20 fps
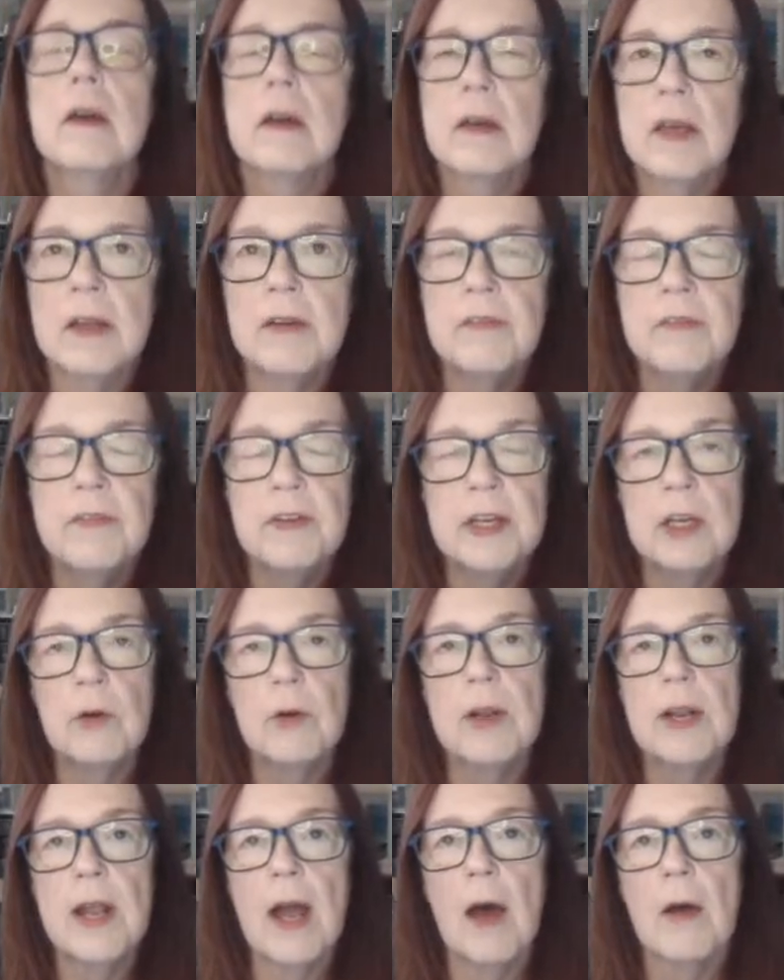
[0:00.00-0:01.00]
can figure
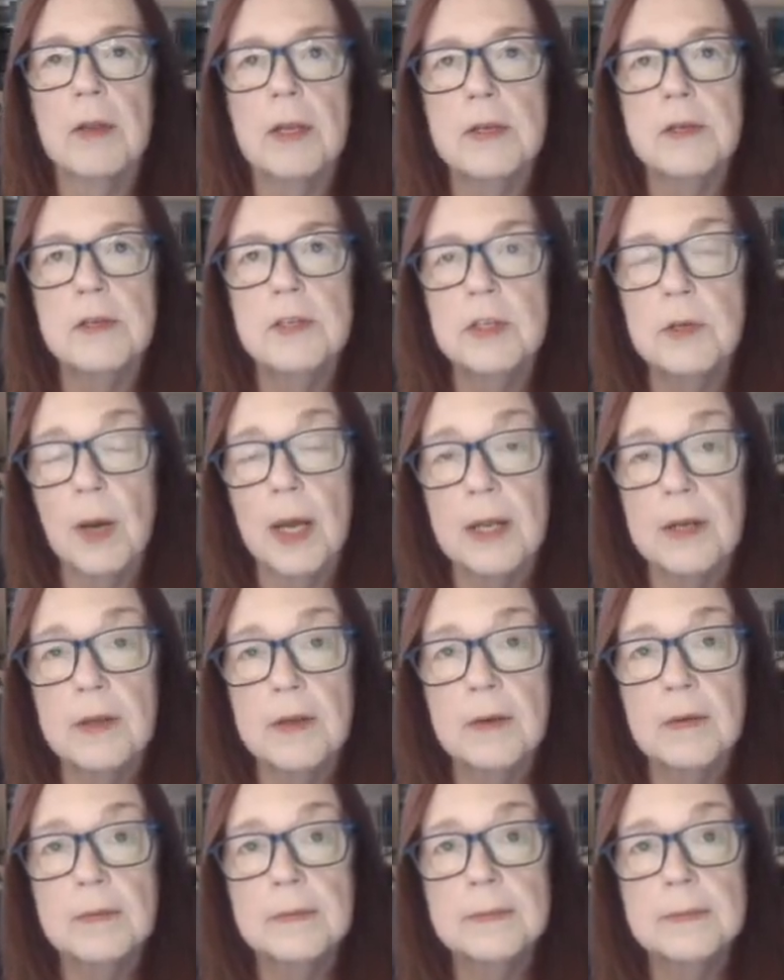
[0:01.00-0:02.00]
it out and do
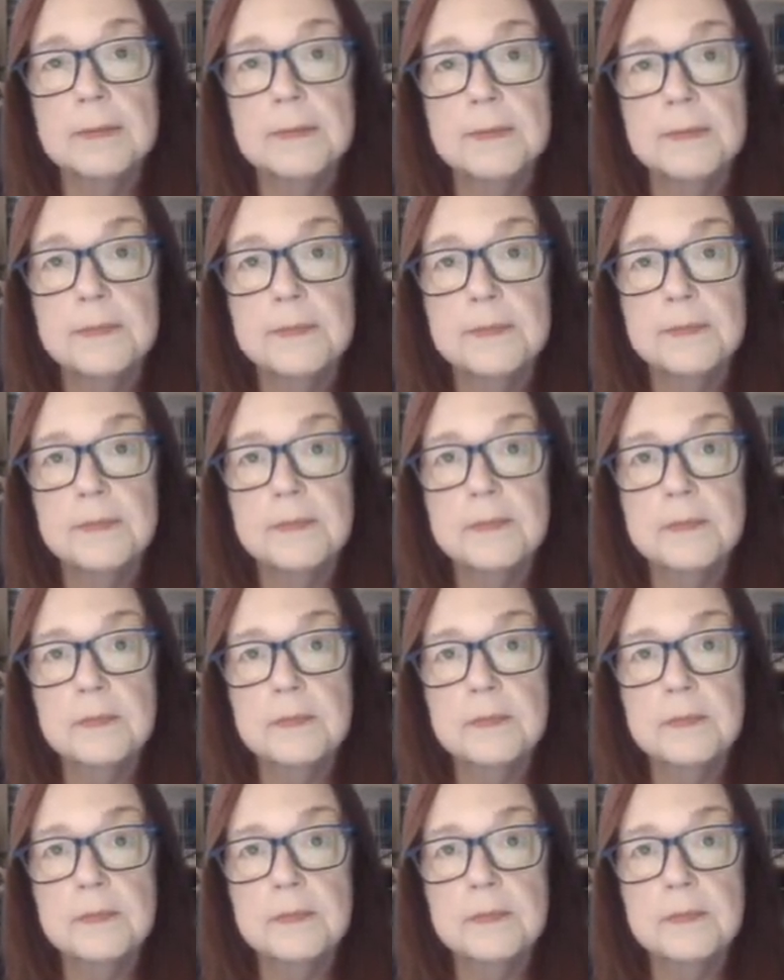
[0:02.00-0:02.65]
it.